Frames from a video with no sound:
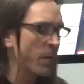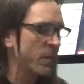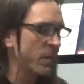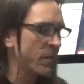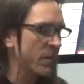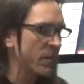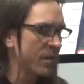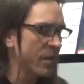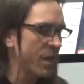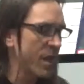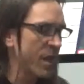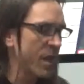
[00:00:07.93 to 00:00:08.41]

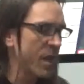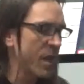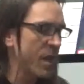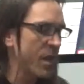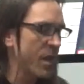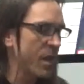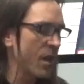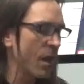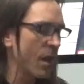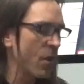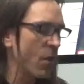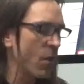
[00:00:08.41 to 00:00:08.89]

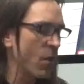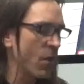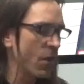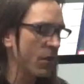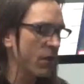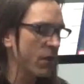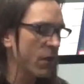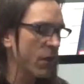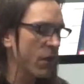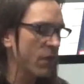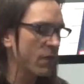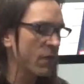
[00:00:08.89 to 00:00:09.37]
Today I
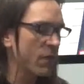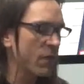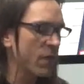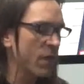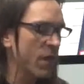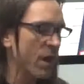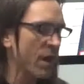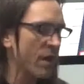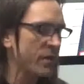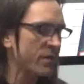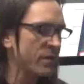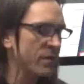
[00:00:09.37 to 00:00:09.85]
want to talk to
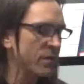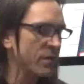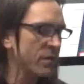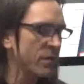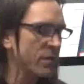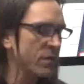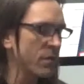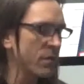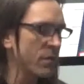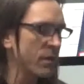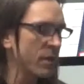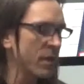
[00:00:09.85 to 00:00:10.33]
you guys a
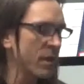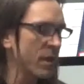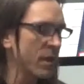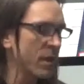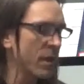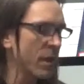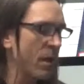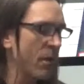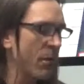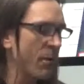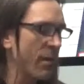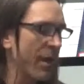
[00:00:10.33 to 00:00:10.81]
little
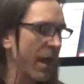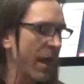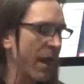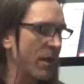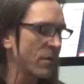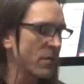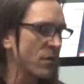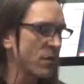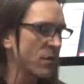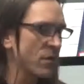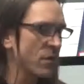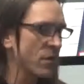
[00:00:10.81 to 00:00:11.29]
bit
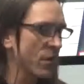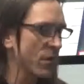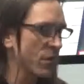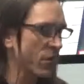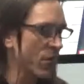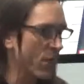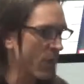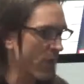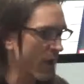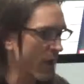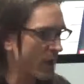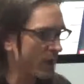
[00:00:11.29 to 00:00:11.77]
about just
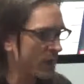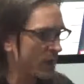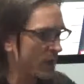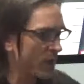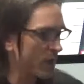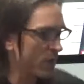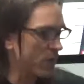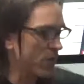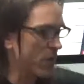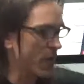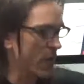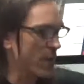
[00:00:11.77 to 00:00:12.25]

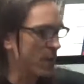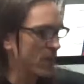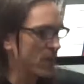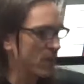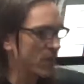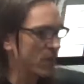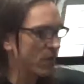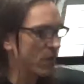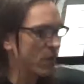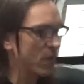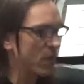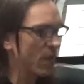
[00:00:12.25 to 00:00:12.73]
addressing
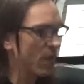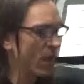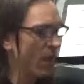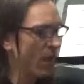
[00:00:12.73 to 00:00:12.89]
changes,